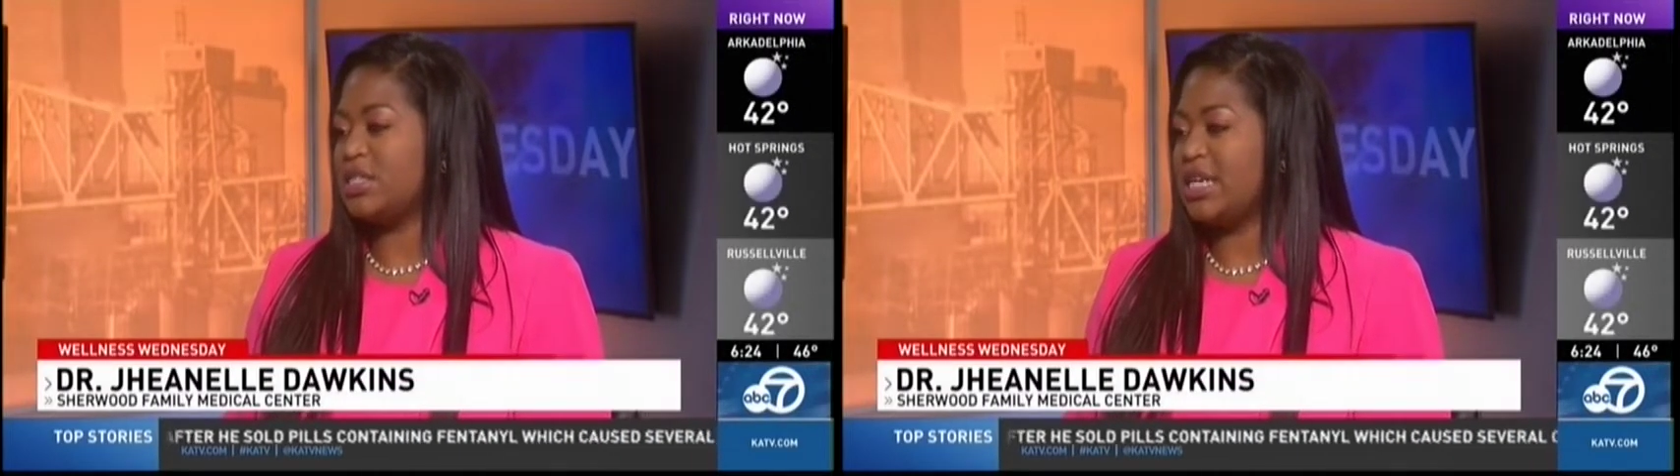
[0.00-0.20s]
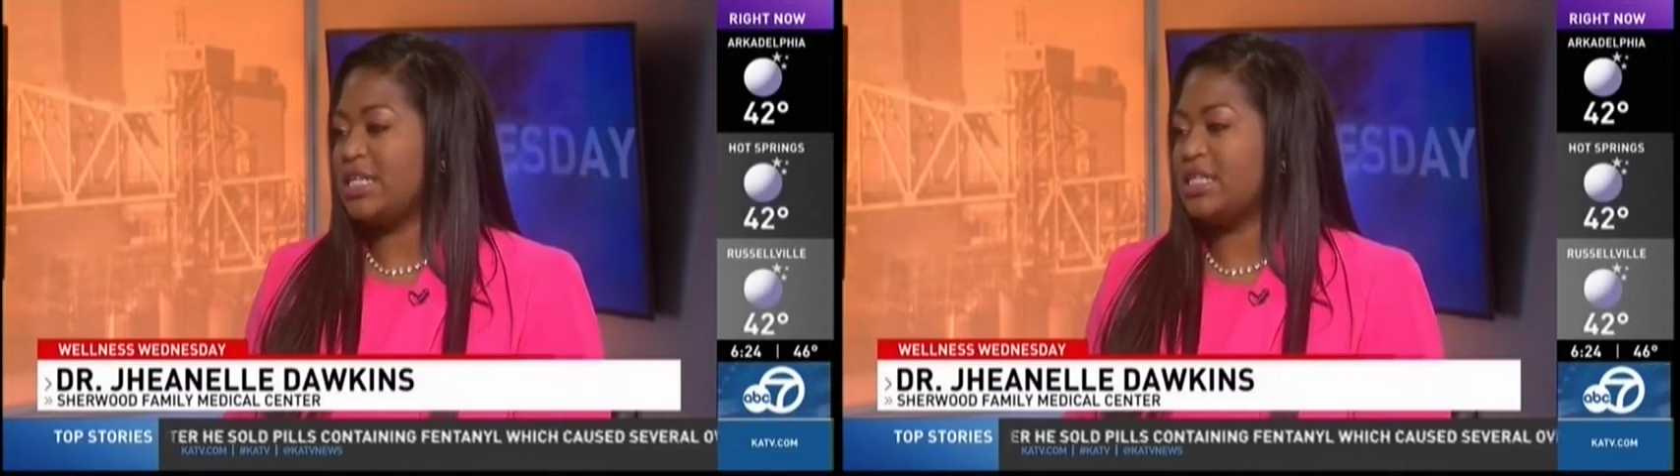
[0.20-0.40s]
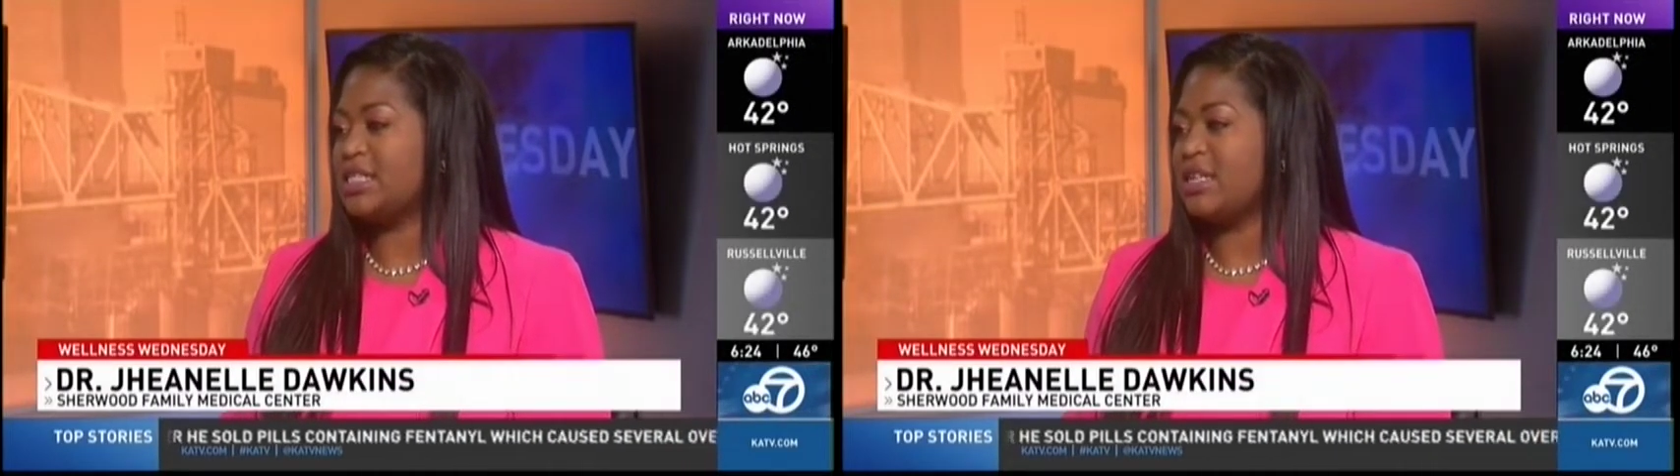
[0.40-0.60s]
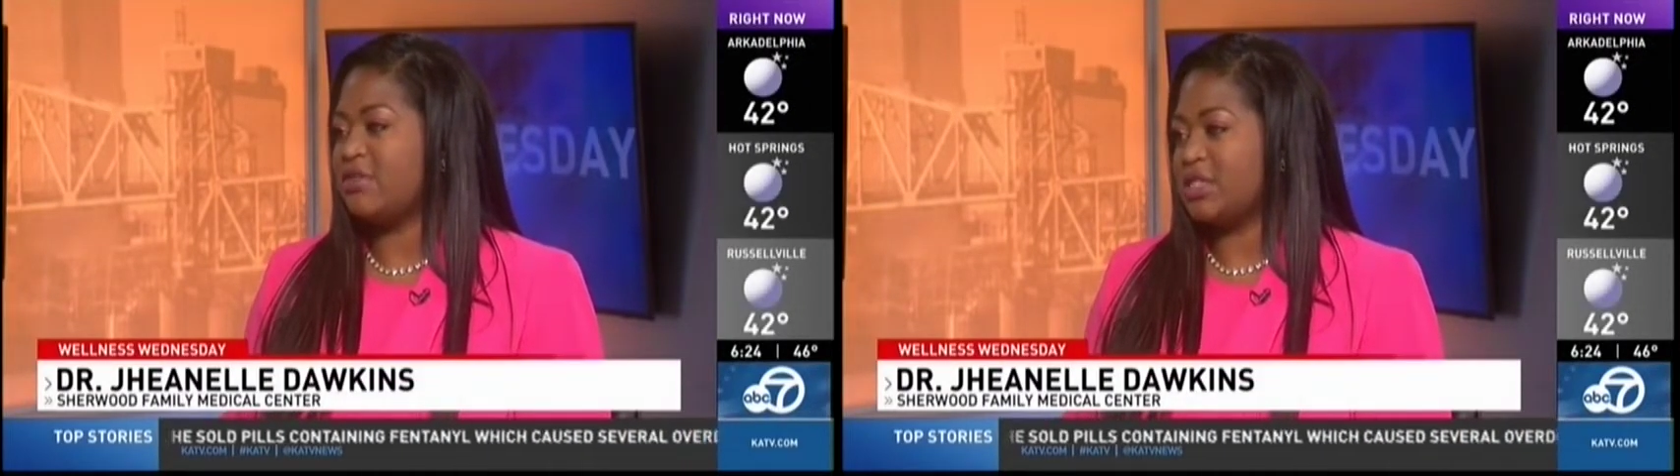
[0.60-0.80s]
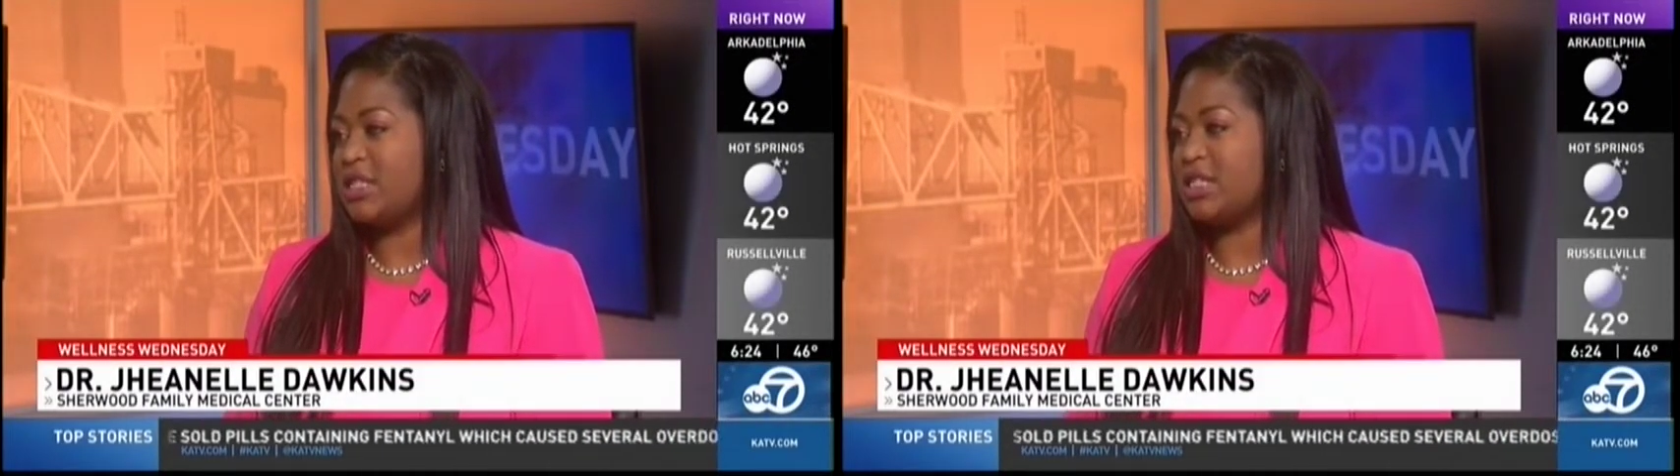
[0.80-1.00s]
dentist
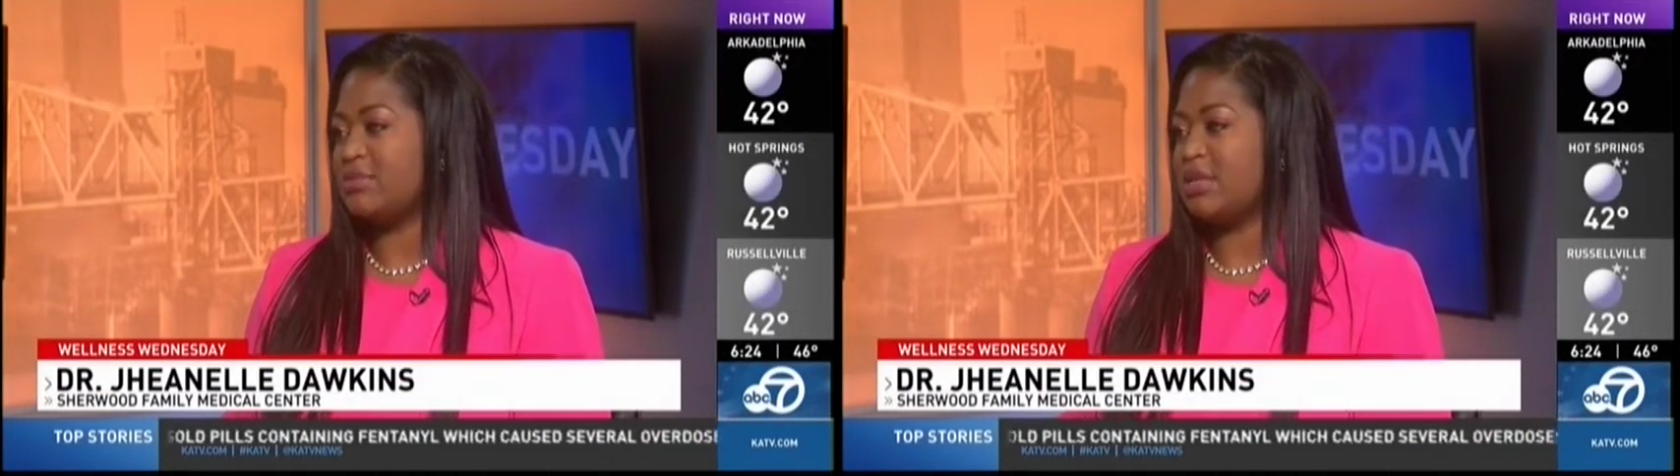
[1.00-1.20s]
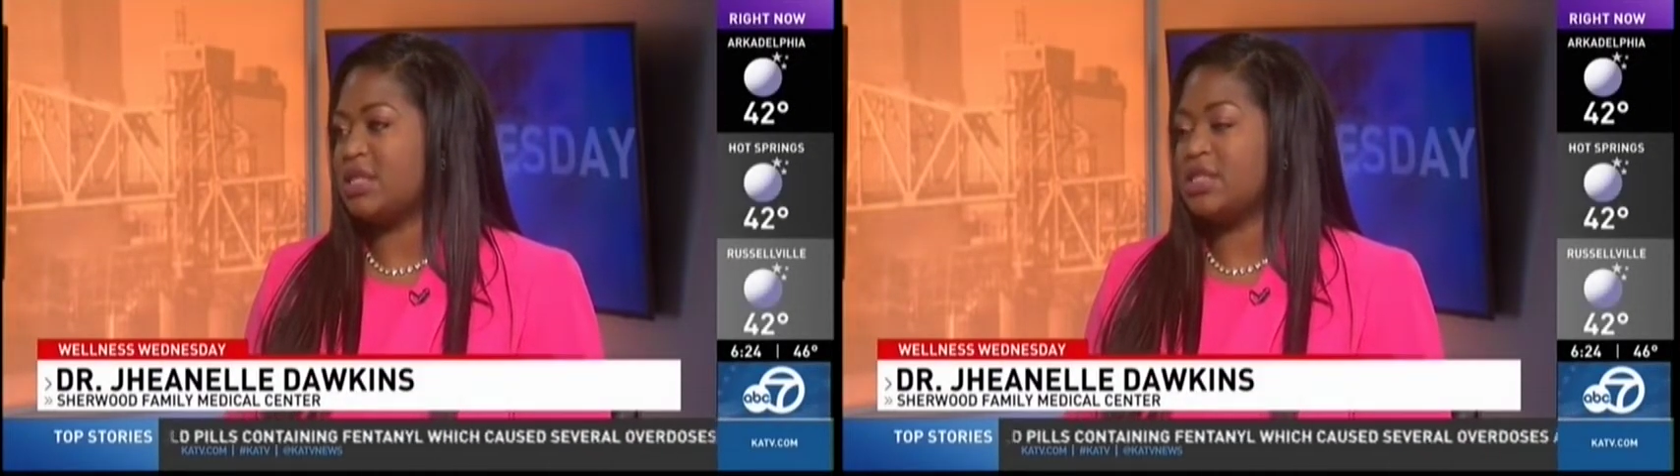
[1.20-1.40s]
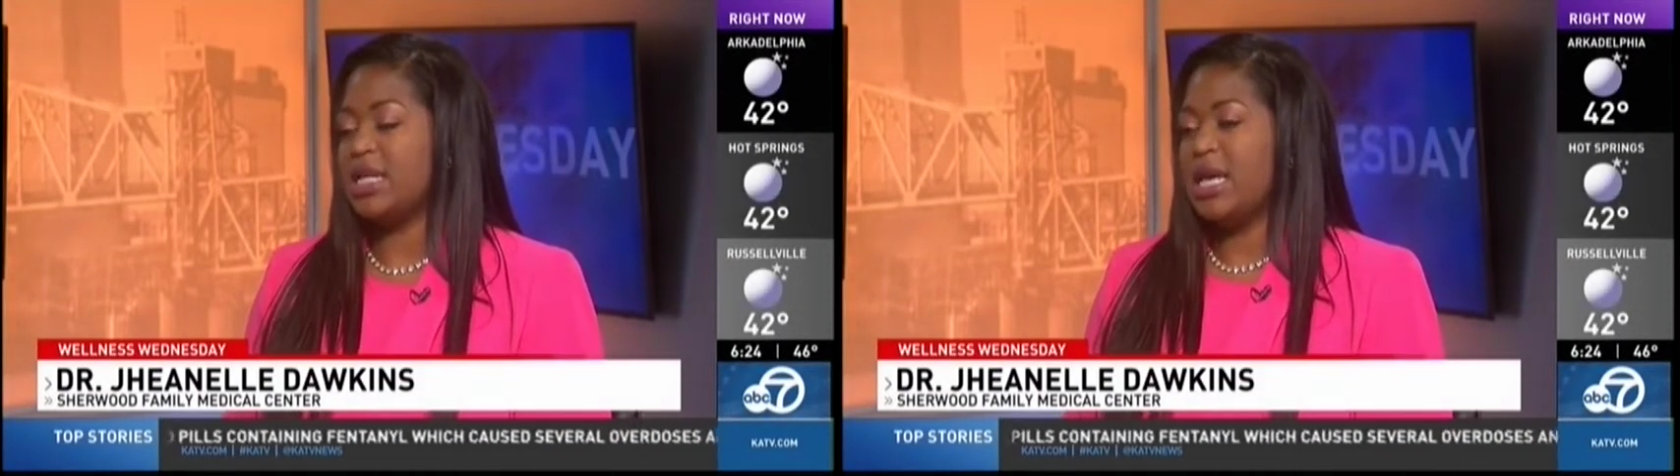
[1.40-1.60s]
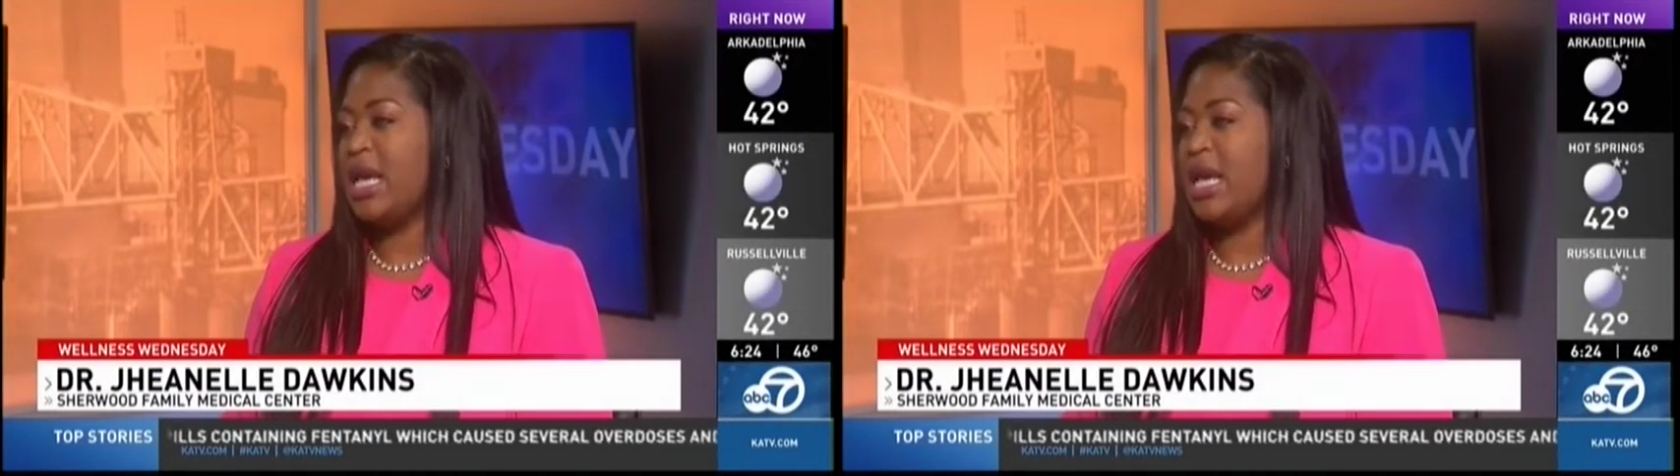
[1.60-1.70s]
every six months.